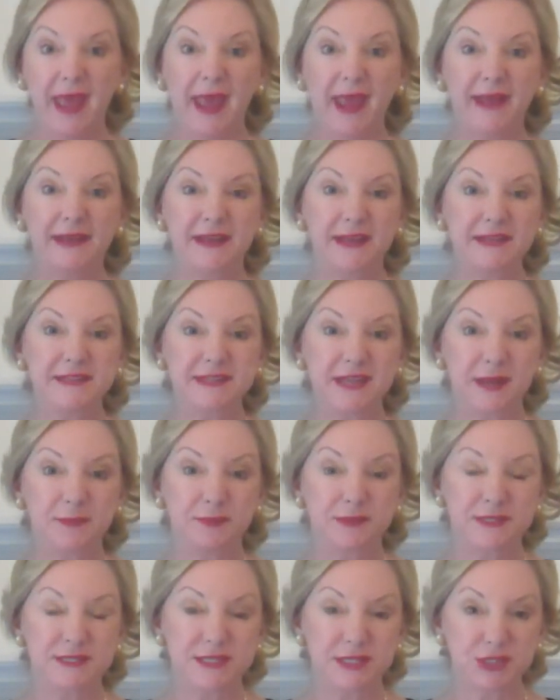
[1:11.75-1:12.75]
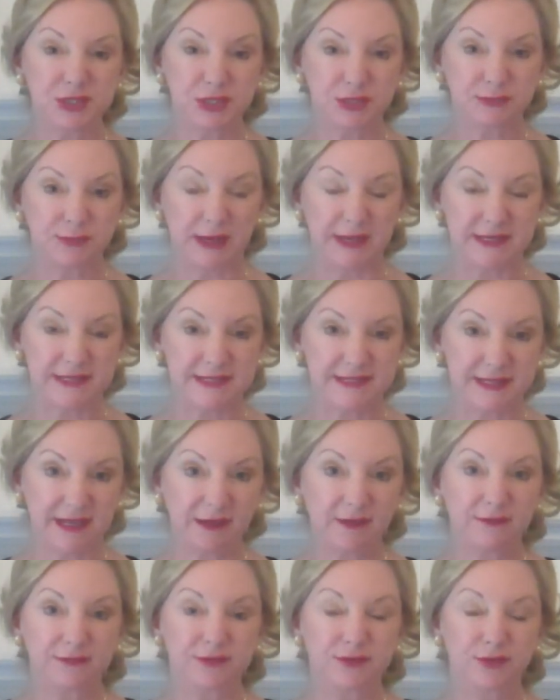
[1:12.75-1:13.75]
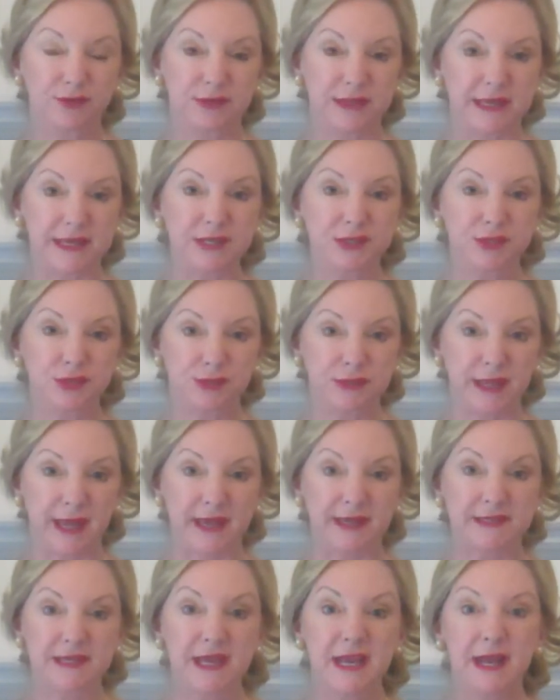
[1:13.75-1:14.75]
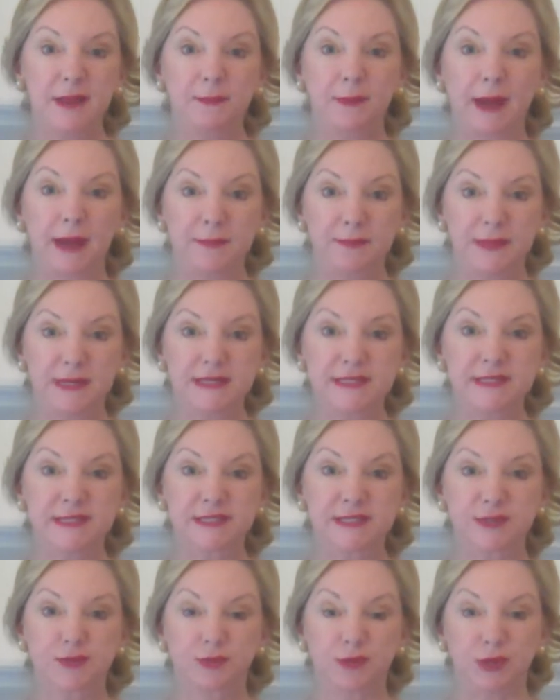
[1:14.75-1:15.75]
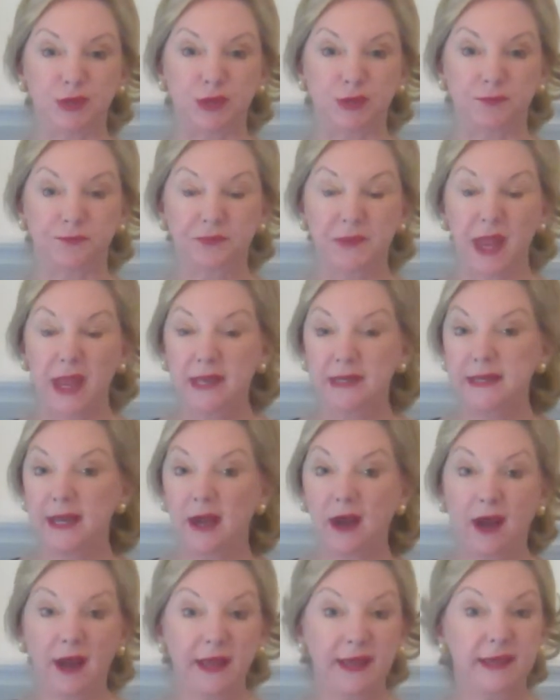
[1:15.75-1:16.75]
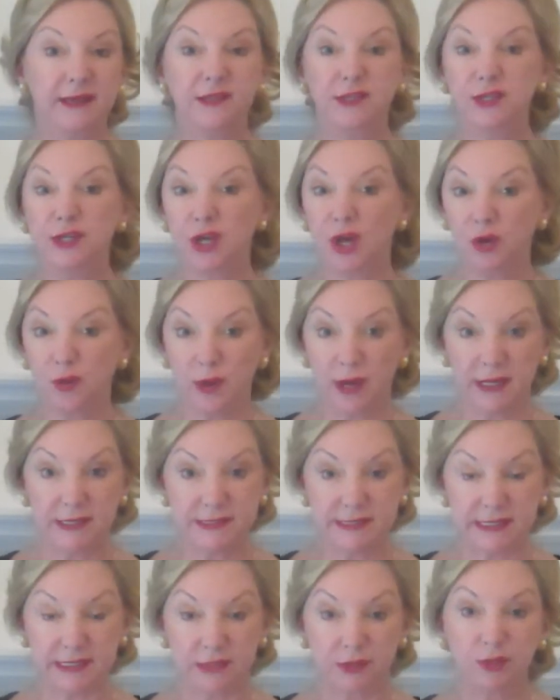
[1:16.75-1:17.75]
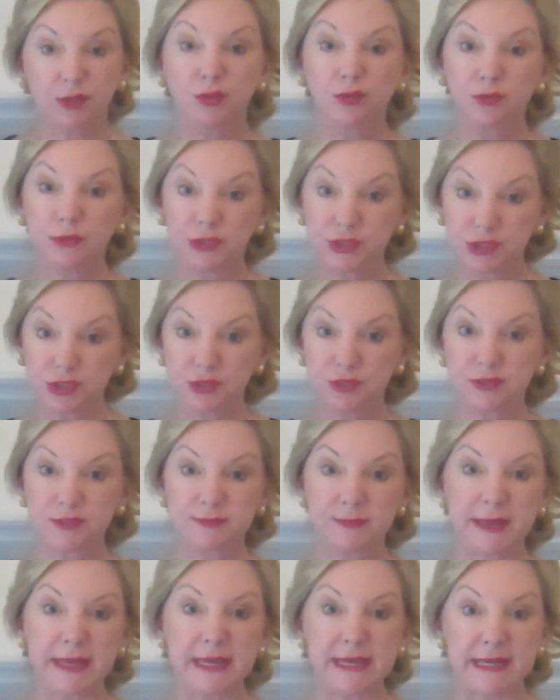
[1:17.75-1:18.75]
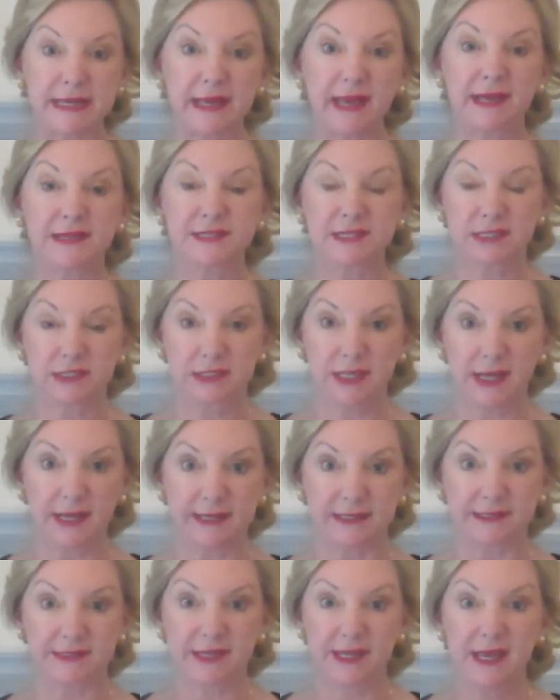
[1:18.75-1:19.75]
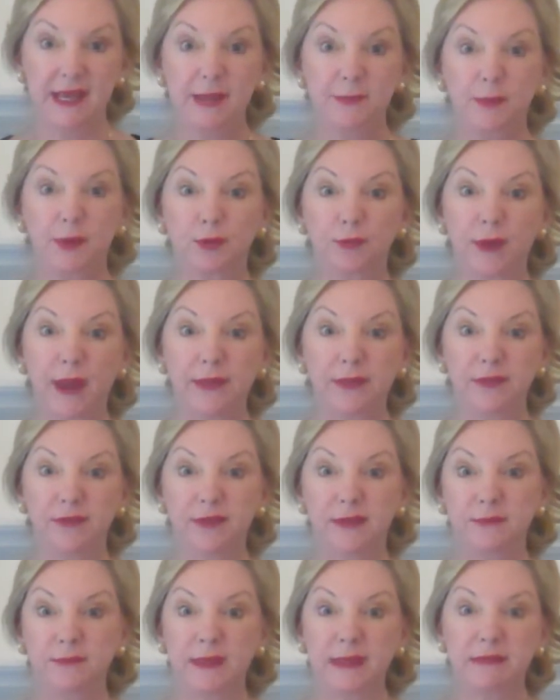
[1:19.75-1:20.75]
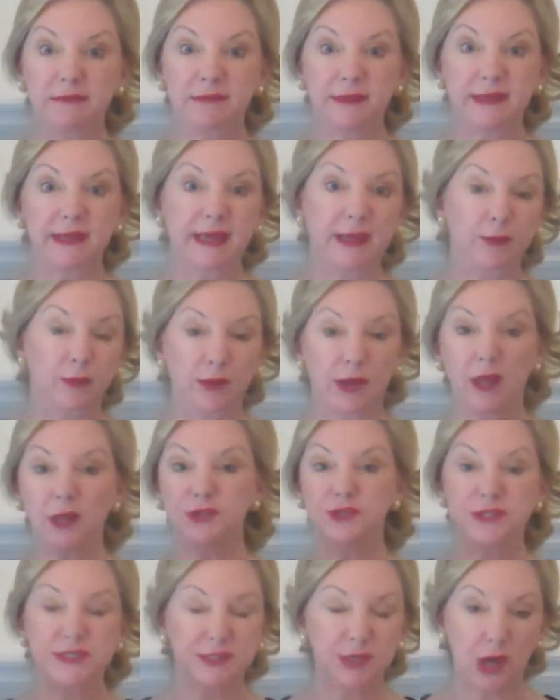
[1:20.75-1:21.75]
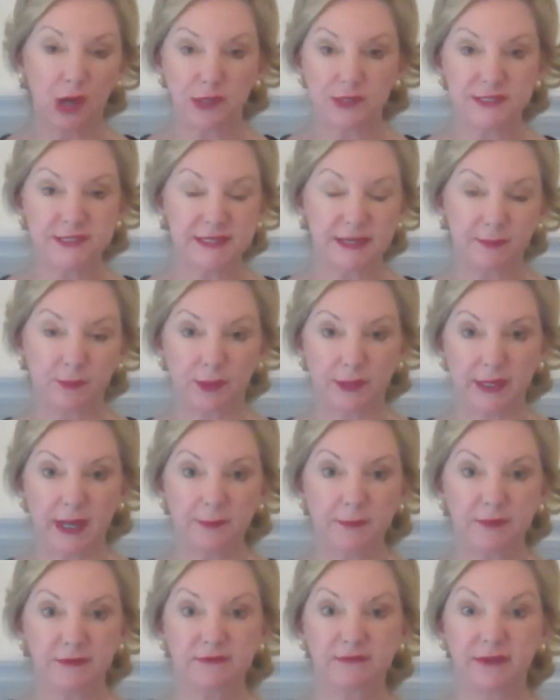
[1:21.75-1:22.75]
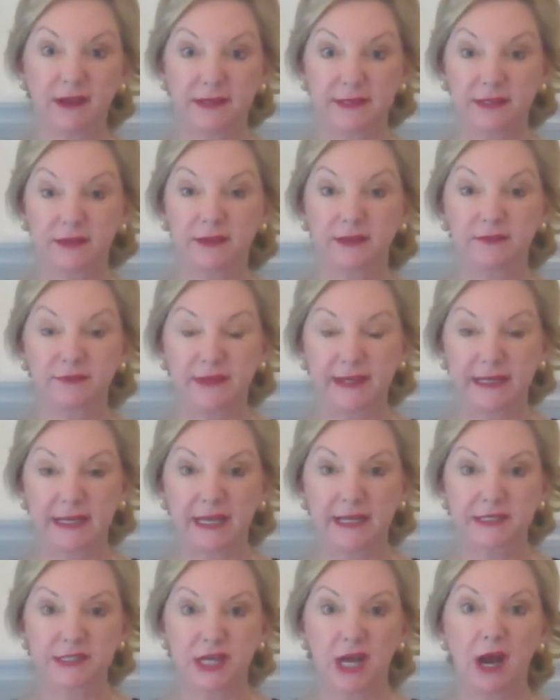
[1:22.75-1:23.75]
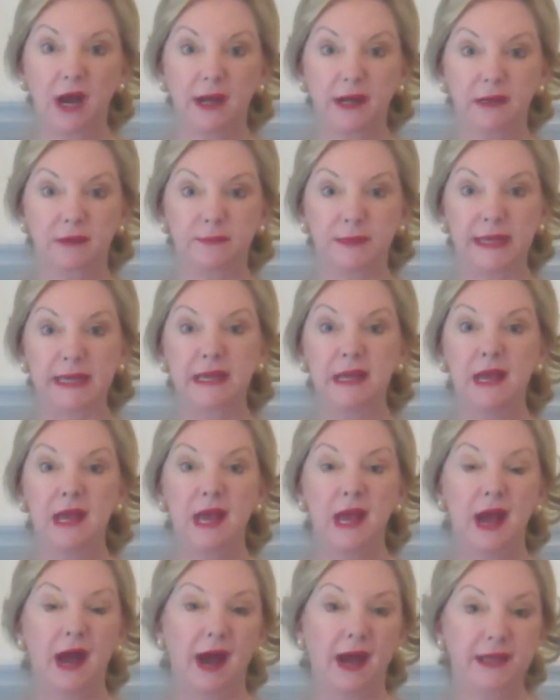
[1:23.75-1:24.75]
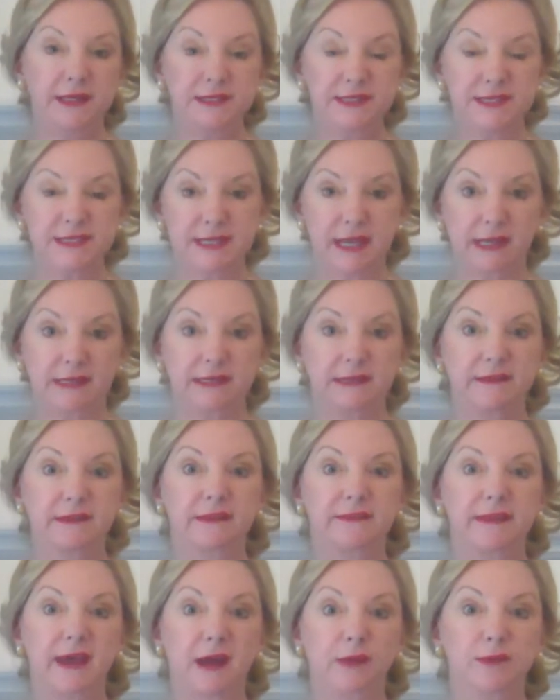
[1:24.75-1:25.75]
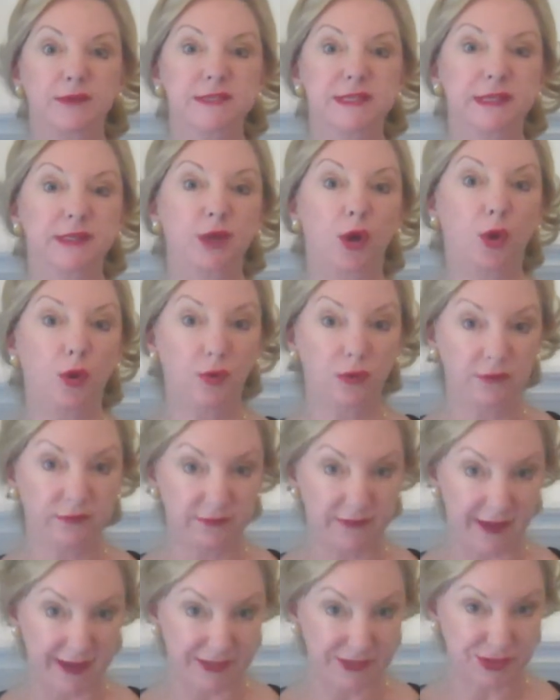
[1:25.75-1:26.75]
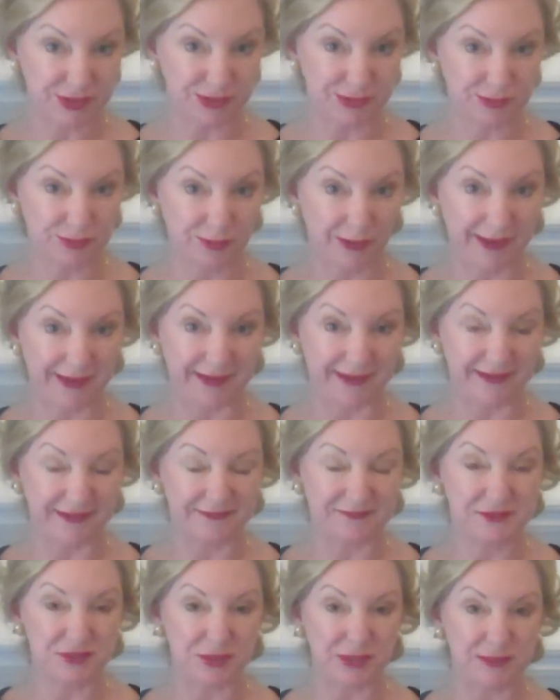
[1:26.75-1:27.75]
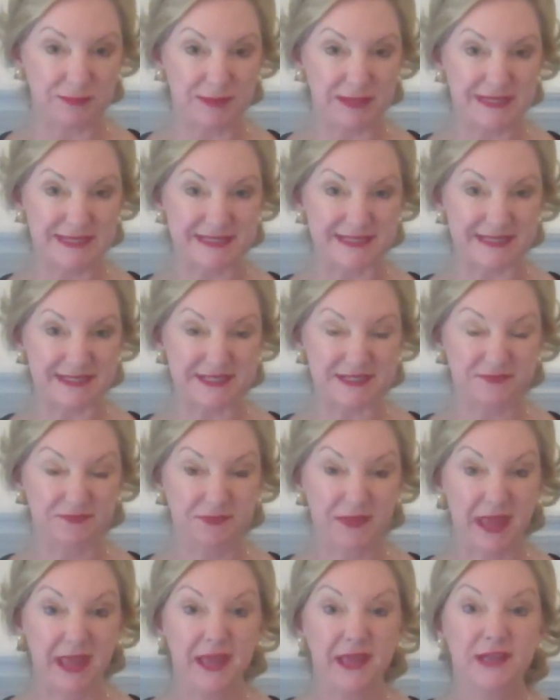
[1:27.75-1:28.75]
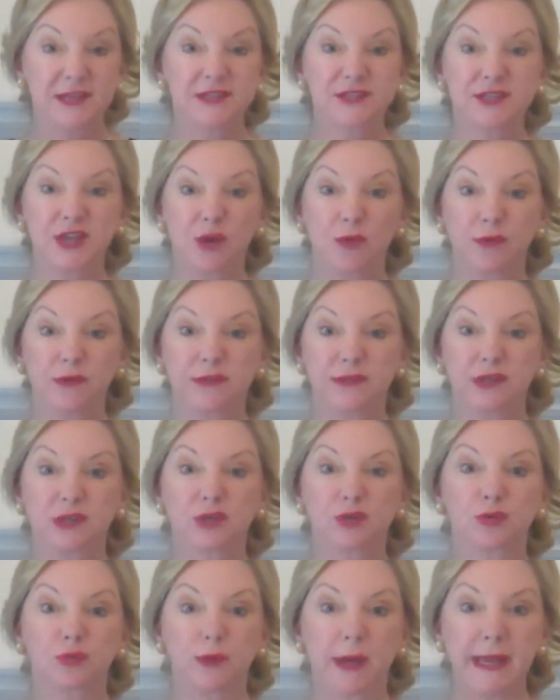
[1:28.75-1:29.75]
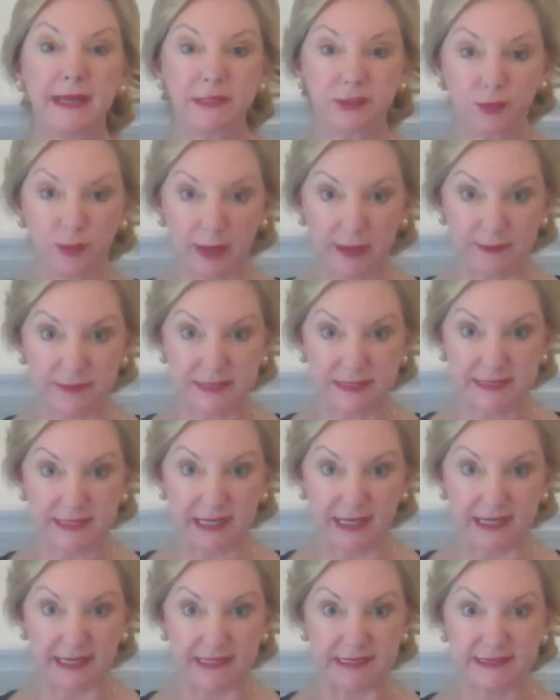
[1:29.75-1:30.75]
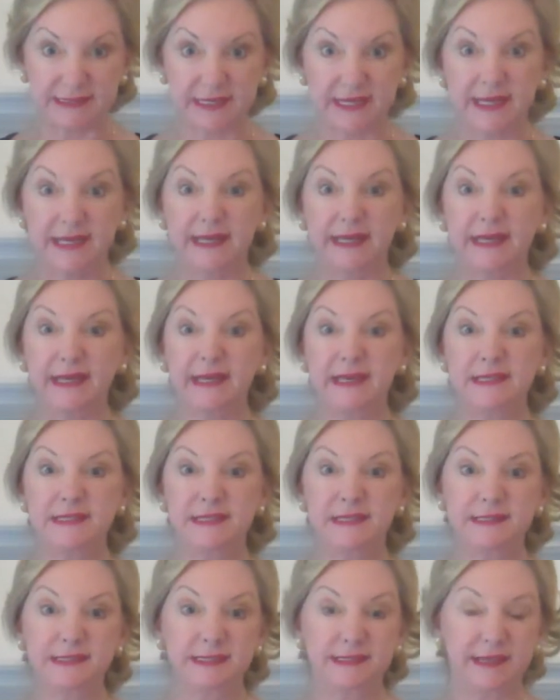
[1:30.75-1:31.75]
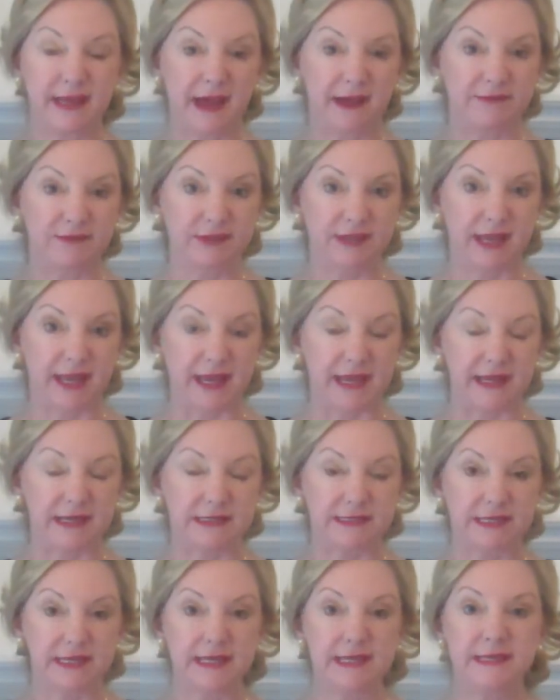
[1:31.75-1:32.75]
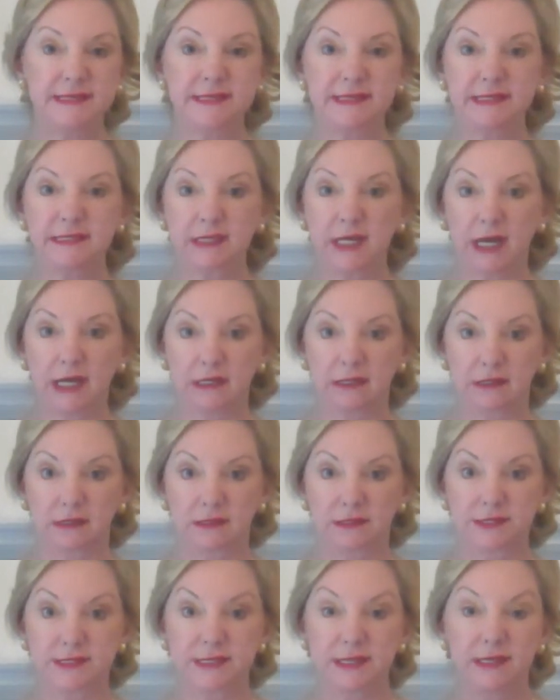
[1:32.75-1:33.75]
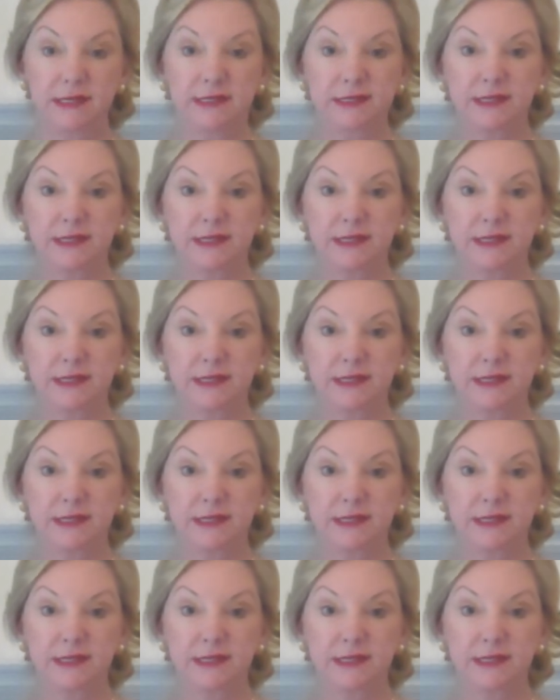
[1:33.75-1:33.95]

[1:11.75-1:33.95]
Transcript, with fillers: And as I positioned myself through the internet, my business grew. Now, I had no idea who would choose me as a client, but rather than me thinking, well, I'll just call someone up and find out if they'd like to hire me, I decided that that was an old-fashioned way of doing business. So with a great website, easy to navigate, easy colors,